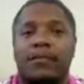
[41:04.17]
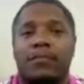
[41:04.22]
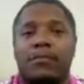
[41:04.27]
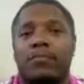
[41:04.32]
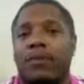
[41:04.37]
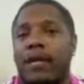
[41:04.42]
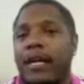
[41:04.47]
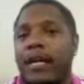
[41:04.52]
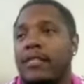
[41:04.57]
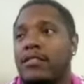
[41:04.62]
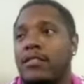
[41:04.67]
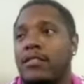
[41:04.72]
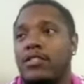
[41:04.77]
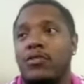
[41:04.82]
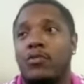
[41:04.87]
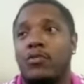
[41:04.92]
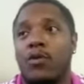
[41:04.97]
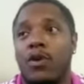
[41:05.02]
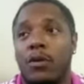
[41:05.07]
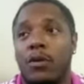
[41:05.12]
the place that
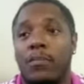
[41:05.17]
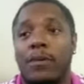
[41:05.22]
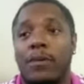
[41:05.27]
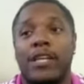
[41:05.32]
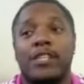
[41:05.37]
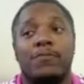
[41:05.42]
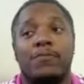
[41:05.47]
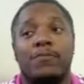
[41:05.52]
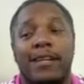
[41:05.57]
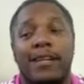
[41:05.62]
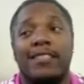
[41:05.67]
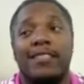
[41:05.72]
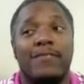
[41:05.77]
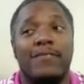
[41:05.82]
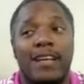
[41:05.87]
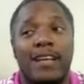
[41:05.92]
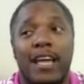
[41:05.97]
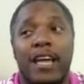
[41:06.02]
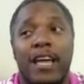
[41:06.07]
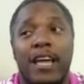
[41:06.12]
you want to be,
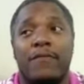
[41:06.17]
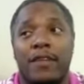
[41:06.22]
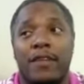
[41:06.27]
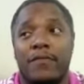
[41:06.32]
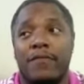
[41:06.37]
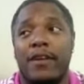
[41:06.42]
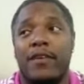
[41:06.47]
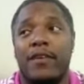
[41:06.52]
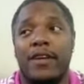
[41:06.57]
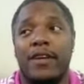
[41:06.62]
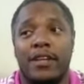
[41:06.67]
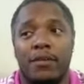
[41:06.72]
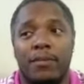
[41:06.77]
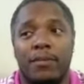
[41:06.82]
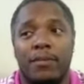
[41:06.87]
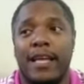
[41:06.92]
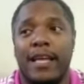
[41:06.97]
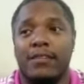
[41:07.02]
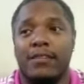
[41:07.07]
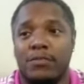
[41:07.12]
especially if they're in the
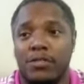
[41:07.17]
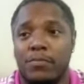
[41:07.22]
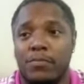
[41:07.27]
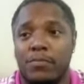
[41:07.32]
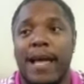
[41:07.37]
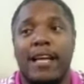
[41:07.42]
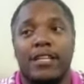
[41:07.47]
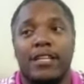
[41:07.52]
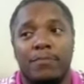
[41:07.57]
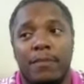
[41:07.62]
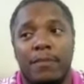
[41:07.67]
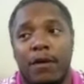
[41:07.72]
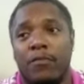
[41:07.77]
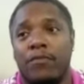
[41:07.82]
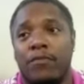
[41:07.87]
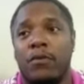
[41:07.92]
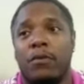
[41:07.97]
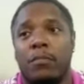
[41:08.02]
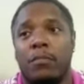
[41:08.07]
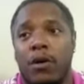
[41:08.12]
plans for Smash Mouth
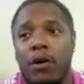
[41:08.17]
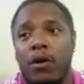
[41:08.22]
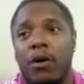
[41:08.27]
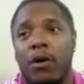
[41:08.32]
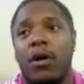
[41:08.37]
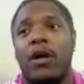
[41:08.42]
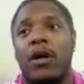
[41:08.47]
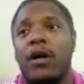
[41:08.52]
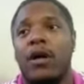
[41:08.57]
football.